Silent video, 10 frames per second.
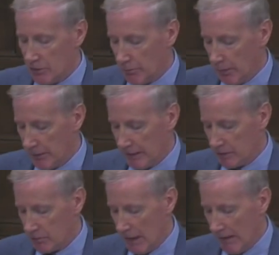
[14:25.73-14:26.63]
to a public
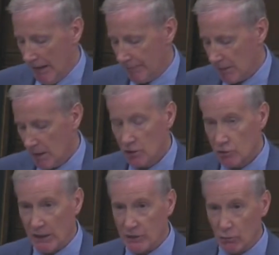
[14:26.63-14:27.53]
inquiry.
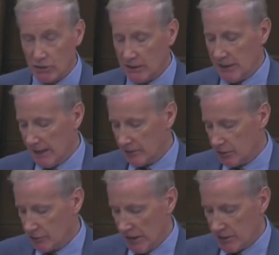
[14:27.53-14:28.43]
So I don't intend to
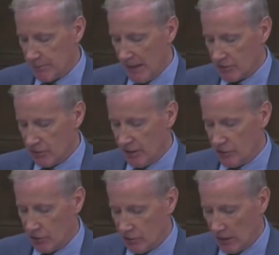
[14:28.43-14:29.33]
trespass on
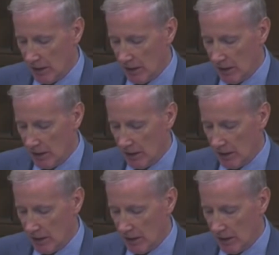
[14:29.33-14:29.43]
issues